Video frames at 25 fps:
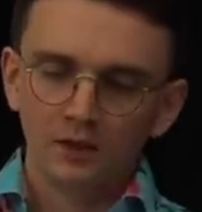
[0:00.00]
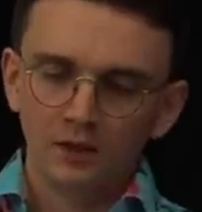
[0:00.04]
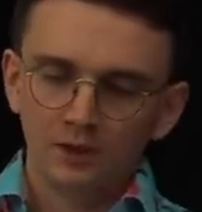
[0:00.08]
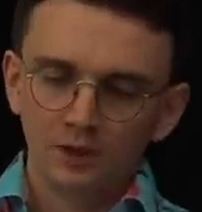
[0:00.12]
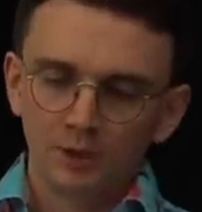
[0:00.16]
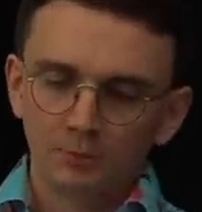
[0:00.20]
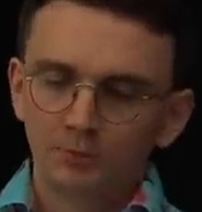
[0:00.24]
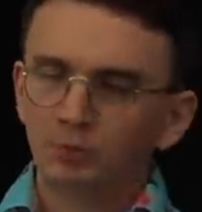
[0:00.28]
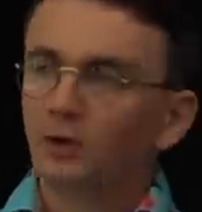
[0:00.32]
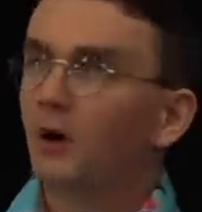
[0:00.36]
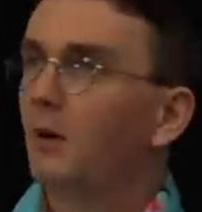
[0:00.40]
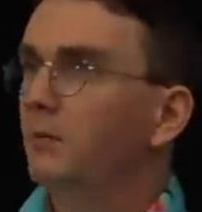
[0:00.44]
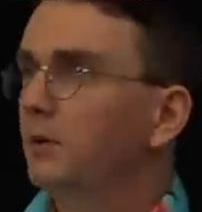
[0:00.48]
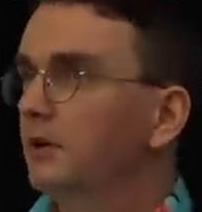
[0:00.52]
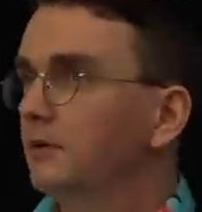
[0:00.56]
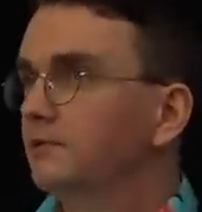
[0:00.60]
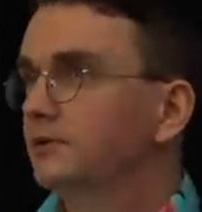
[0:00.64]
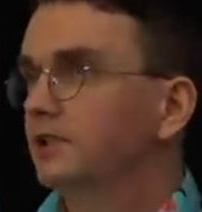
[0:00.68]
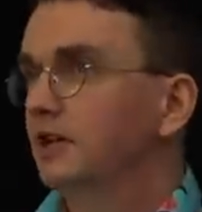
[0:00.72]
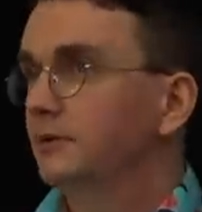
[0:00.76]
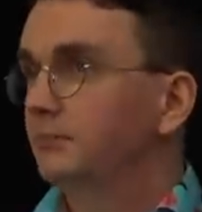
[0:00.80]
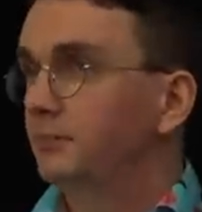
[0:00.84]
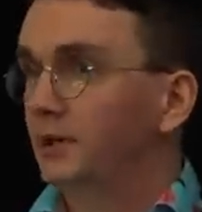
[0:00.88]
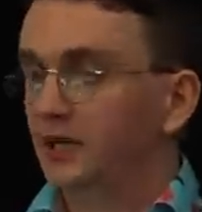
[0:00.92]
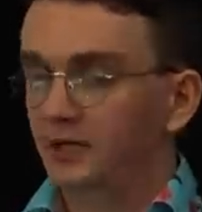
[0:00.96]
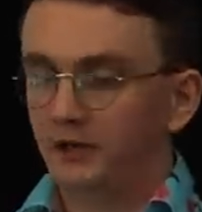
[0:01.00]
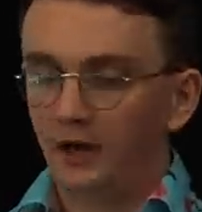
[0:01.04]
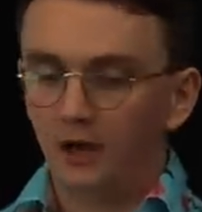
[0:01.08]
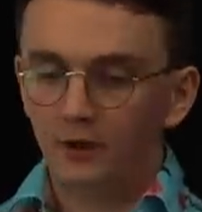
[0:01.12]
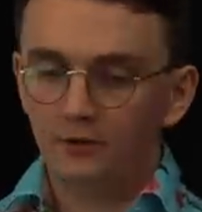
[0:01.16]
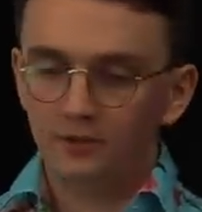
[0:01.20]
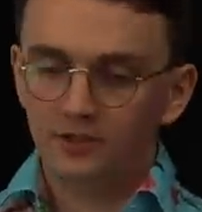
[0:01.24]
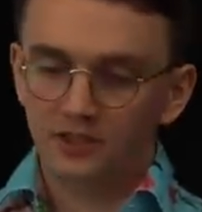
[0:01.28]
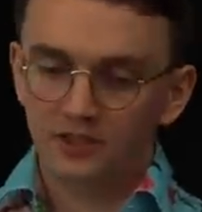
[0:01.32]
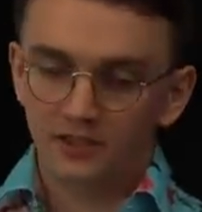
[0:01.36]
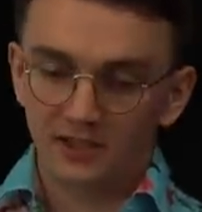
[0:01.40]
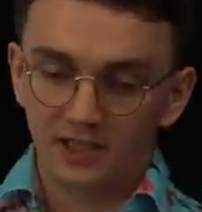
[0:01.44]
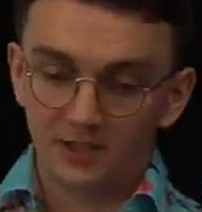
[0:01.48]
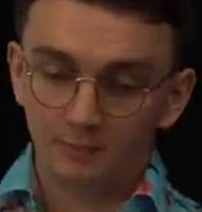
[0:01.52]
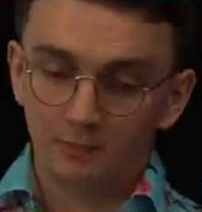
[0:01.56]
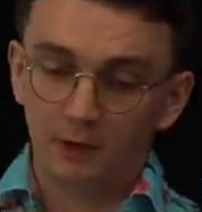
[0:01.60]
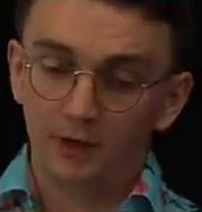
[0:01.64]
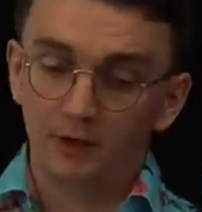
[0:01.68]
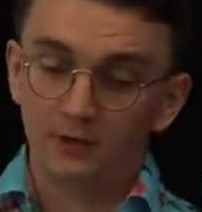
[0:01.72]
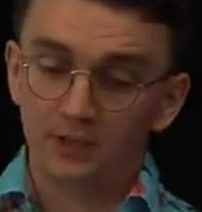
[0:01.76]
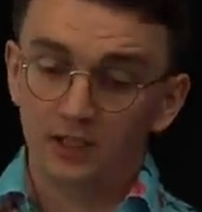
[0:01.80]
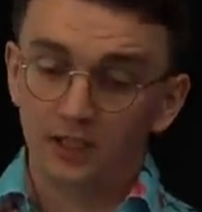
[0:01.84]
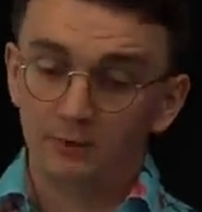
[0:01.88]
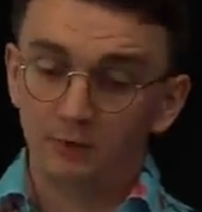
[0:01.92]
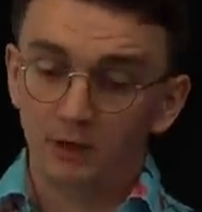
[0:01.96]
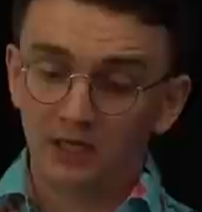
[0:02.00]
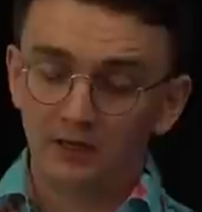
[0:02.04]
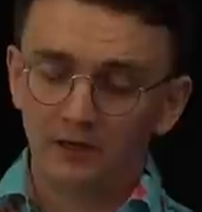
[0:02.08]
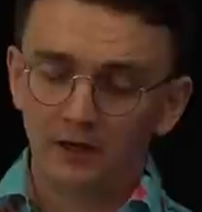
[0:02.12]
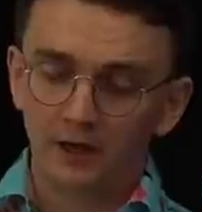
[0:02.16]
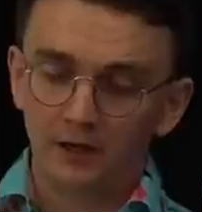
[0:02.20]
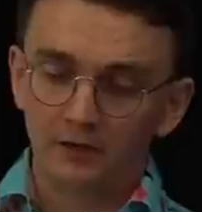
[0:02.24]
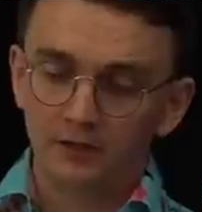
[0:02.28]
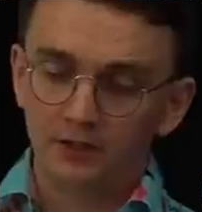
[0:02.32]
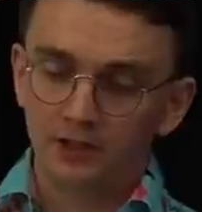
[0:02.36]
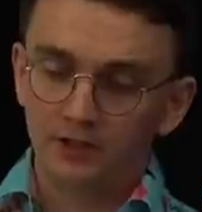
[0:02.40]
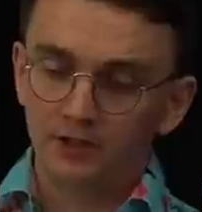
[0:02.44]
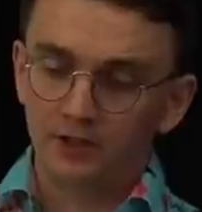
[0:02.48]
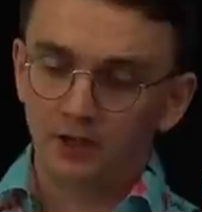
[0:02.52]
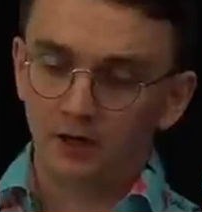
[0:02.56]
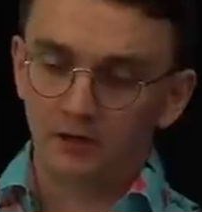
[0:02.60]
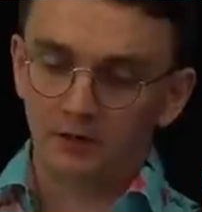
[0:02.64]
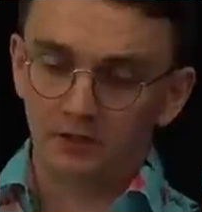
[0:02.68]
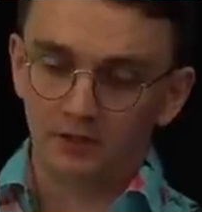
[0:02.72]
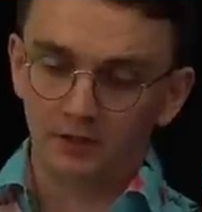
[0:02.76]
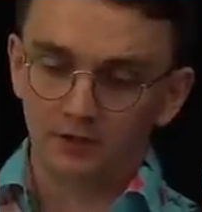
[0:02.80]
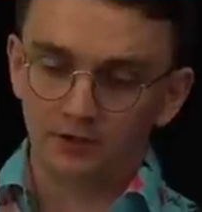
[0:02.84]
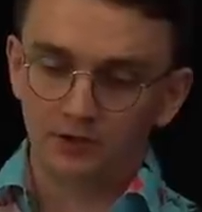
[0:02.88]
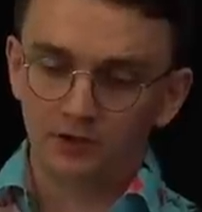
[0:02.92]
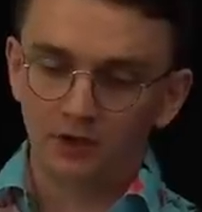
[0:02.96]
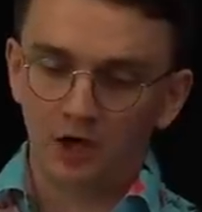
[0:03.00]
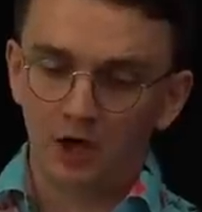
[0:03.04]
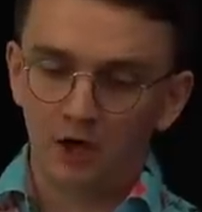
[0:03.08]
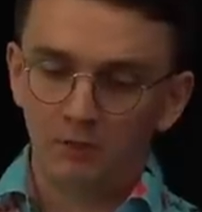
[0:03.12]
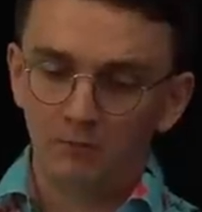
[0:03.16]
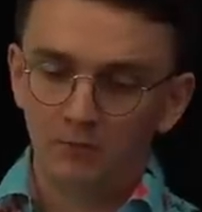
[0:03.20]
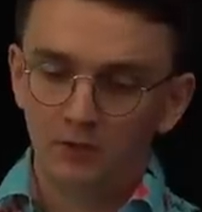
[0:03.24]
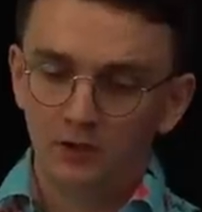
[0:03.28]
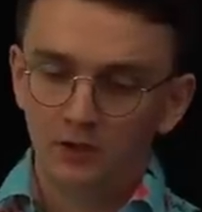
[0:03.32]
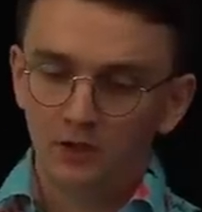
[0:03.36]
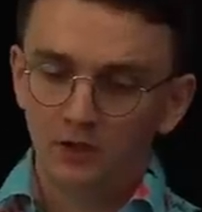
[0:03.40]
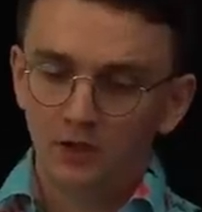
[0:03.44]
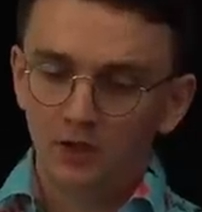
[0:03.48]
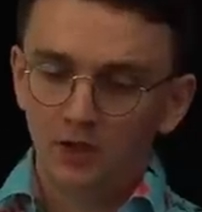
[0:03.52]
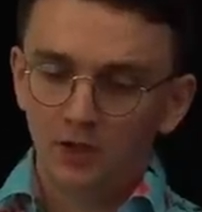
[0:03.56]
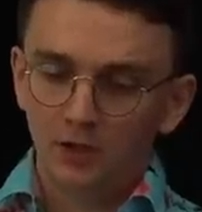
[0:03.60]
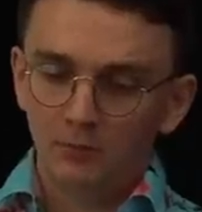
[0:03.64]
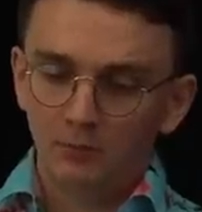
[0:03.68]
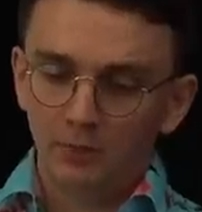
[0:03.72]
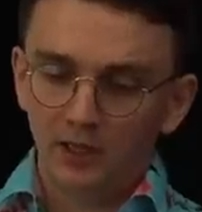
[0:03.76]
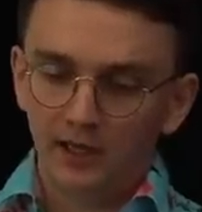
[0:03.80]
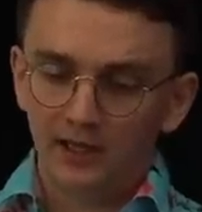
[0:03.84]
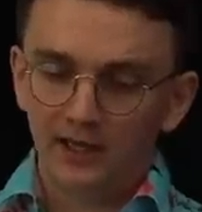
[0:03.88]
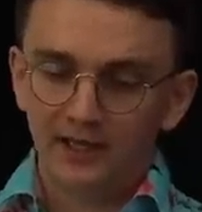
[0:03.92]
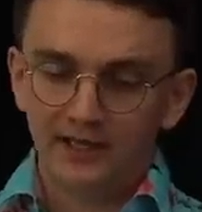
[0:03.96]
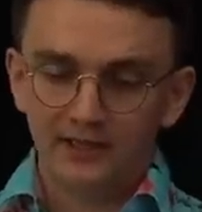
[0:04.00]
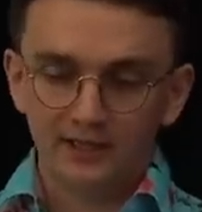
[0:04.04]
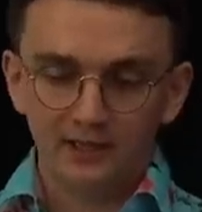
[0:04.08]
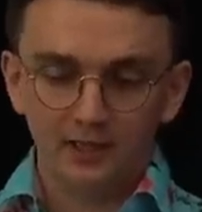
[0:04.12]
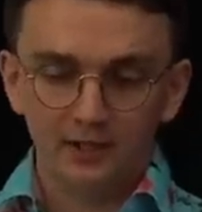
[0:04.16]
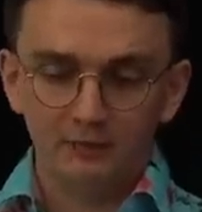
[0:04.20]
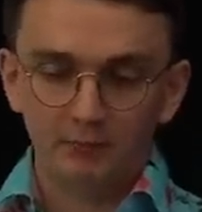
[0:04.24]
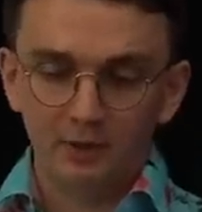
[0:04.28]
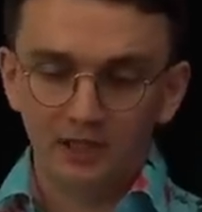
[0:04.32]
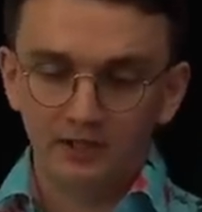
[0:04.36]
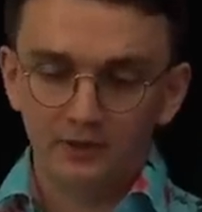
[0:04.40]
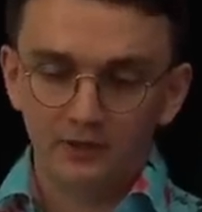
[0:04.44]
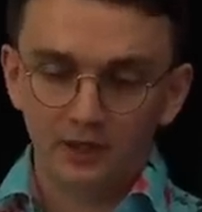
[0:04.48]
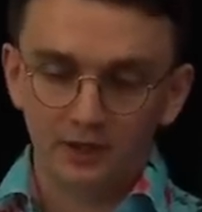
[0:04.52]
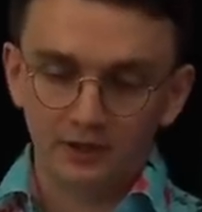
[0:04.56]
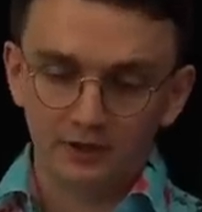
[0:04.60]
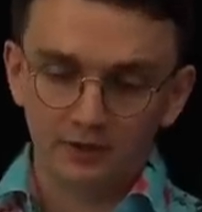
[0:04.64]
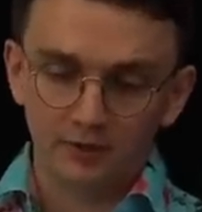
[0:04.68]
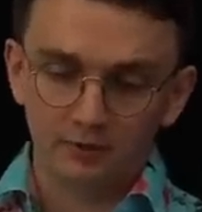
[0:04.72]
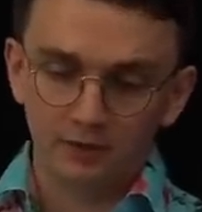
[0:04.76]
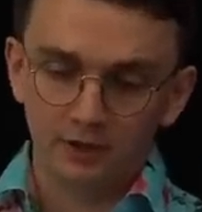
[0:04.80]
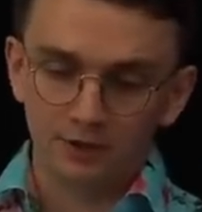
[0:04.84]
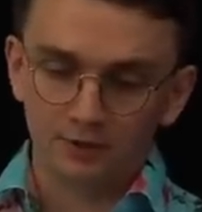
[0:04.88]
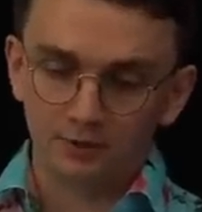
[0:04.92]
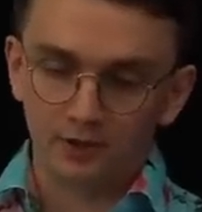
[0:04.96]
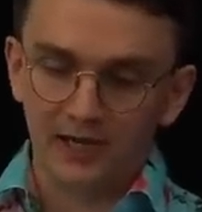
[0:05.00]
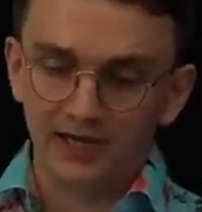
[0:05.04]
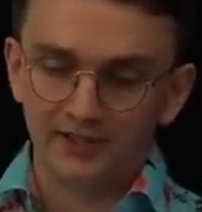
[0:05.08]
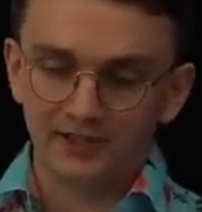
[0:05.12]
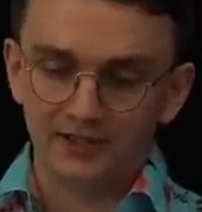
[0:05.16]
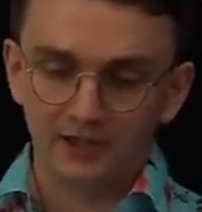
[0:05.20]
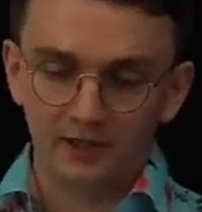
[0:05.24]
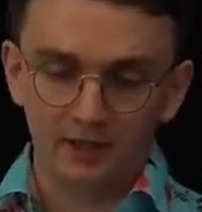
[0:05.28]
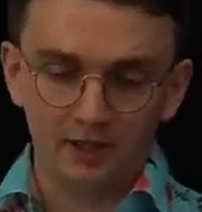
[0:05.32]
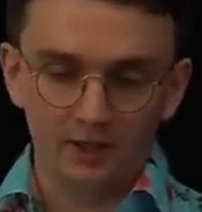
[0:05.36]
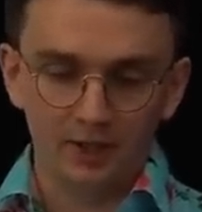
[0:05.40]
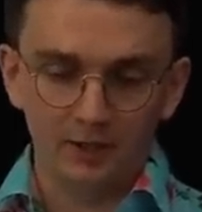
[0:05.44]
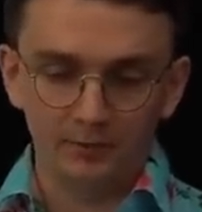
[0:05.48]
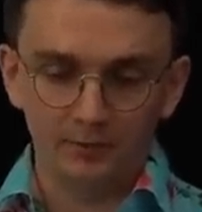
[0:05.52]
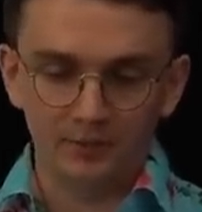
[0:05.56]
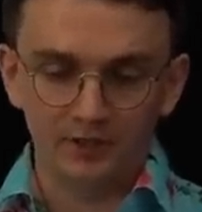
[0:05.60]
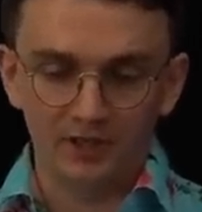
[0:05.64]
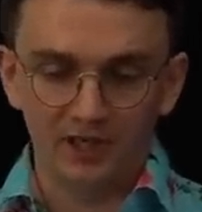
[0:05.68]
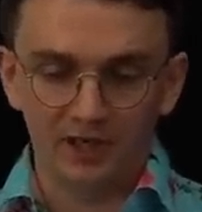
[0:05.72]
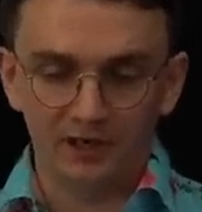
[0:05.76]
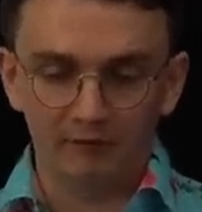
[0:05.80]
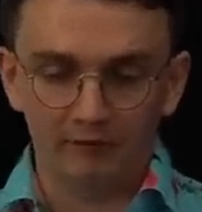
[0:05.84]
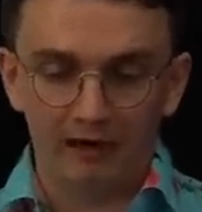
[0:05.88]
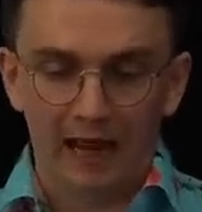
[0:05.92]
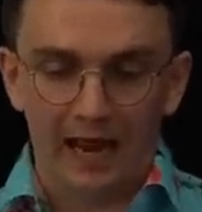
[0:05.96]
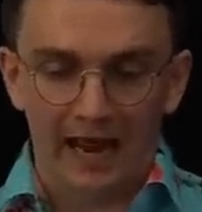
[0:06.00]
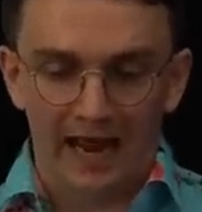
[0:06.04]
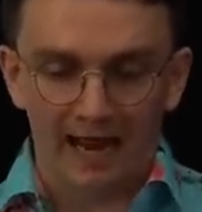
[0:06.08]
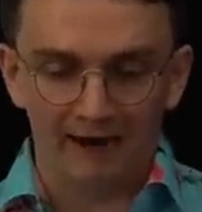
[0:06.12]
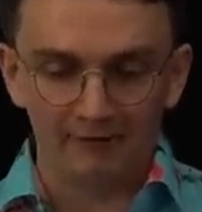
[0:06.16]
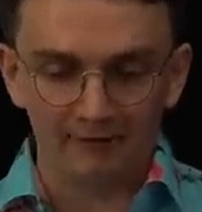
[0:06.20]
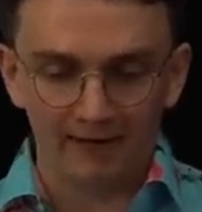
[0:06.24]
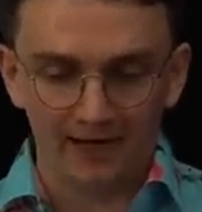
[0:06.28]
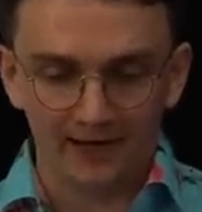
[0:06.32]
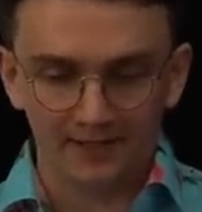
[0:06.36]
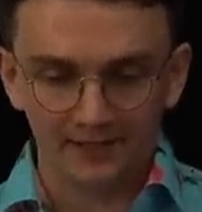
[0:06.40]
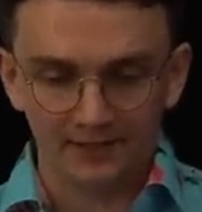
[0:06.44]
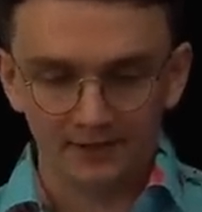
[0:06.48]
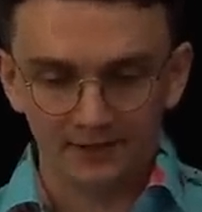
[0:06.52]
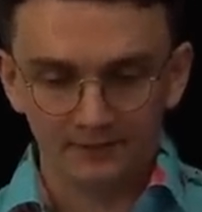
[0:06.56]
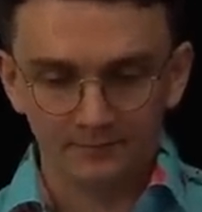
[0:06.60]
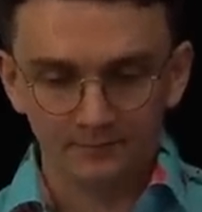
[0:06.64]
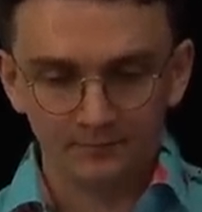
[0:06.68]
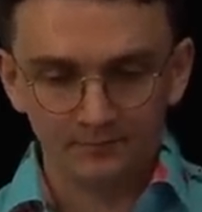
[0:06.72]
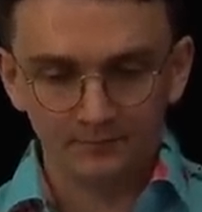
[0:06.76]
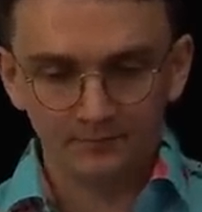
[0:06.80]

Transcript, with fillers: The problems had been noted, this post had been noted during the Somme, but little had been done to address it up till Arras.